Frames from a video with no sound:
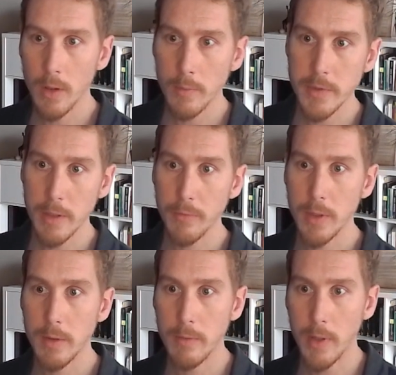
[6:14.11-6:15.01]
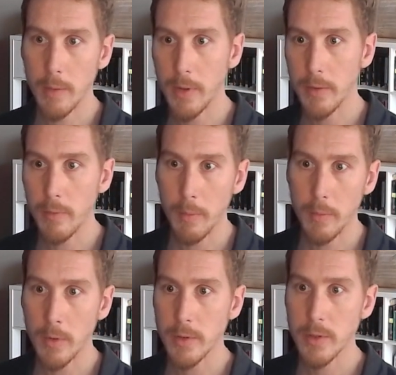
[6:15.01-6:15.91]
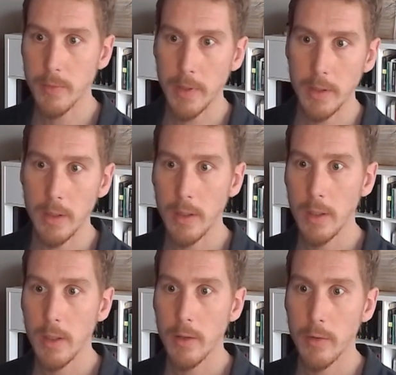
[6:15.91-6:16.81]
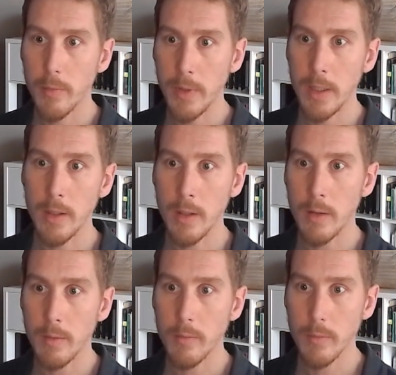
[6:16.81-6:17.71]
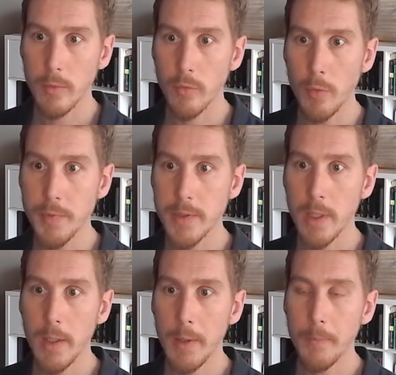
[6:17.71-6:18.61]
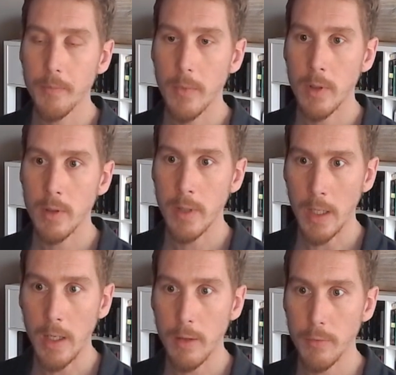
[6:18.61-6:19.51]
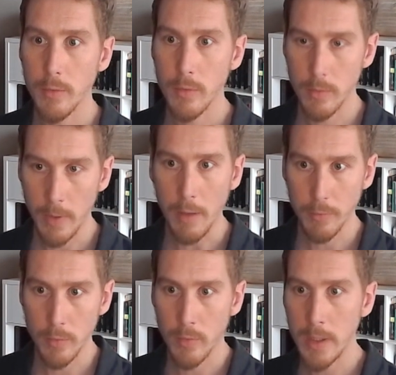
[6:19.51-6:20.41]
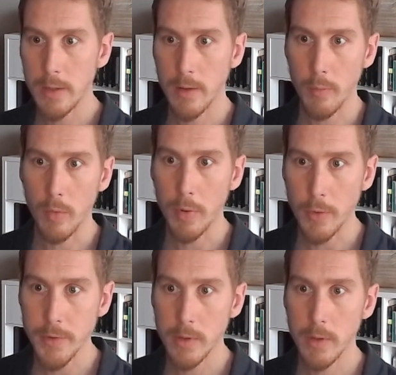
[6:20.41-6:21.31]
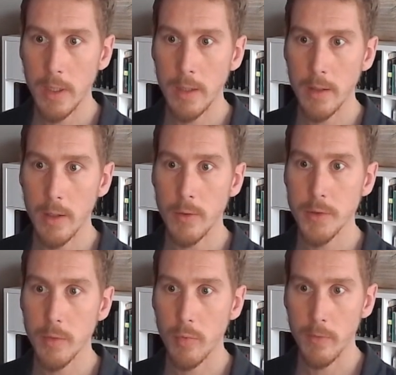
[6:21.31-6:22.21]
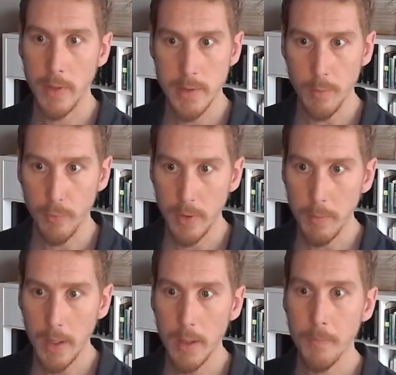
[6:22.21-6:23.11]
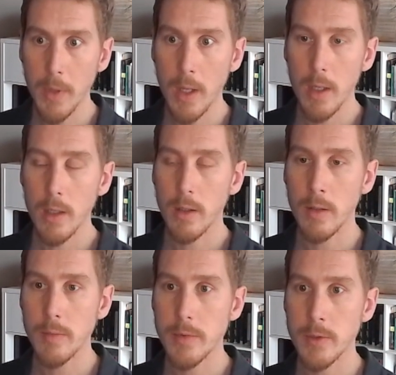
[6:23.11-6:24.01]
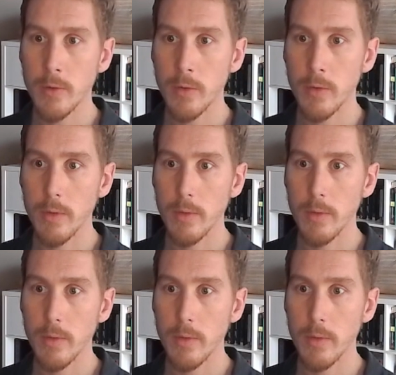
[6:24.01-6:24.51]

70 divided by 3, about 23 groups that I have to read the proposal and then also provide some feedback. So